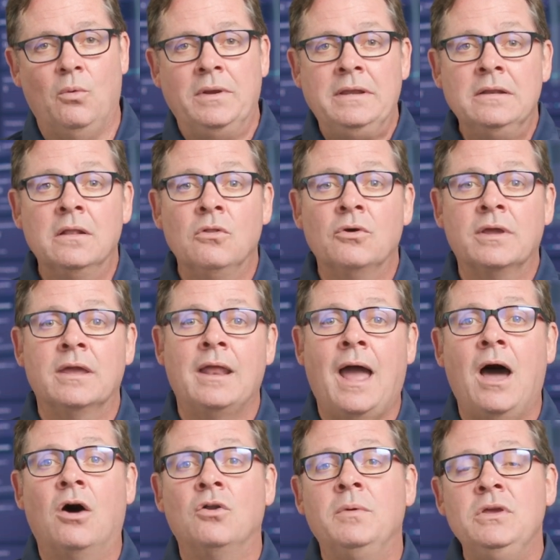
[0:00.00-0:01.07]
We need to look at
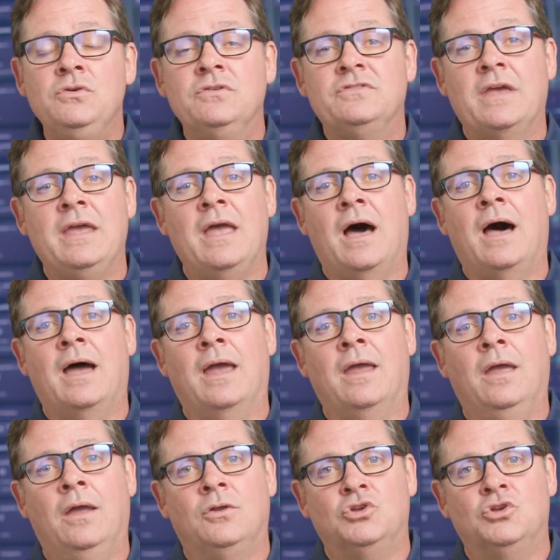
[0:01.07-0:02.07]
how do we use AI